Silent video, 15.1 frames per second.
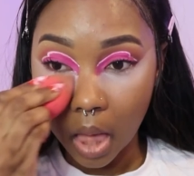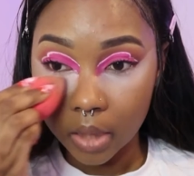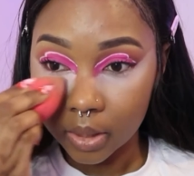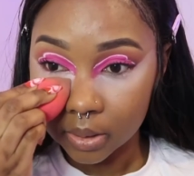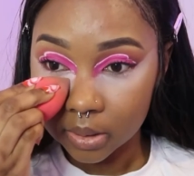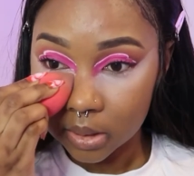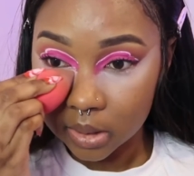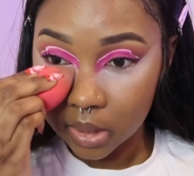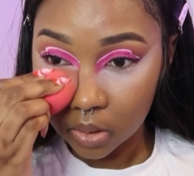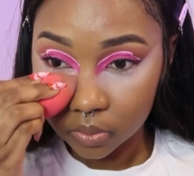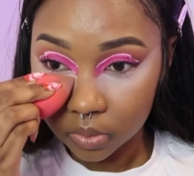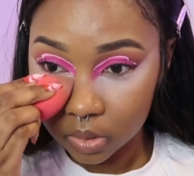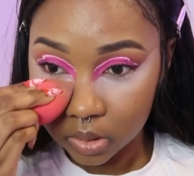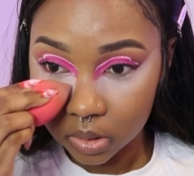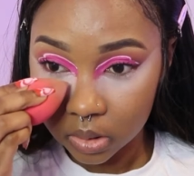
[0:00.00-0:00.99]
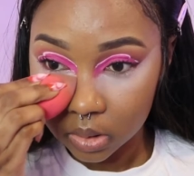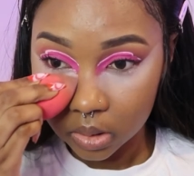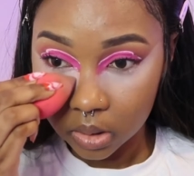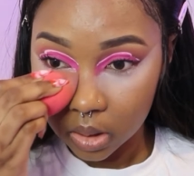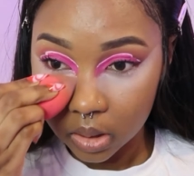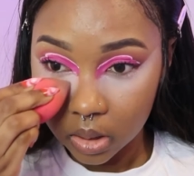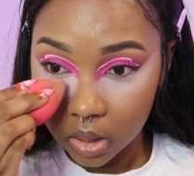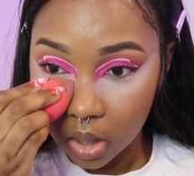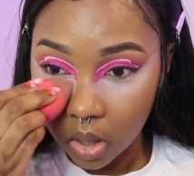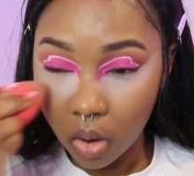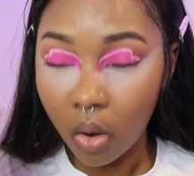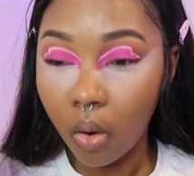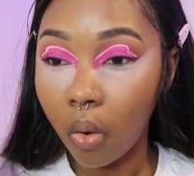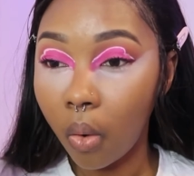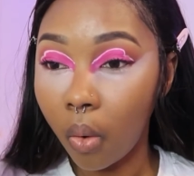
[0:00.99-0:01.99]
That sounds
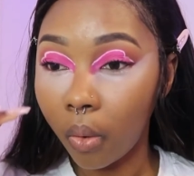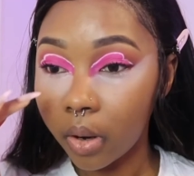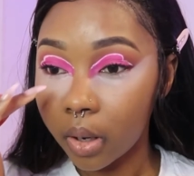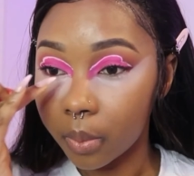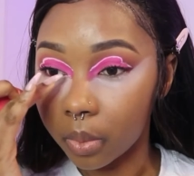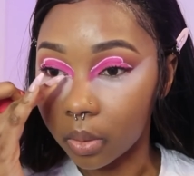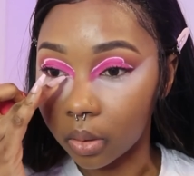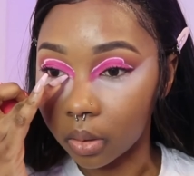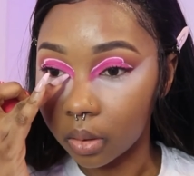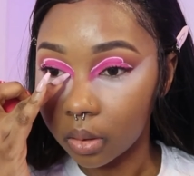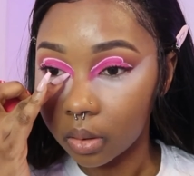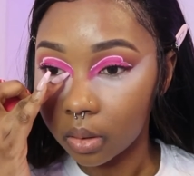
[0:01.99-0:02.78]
horrible.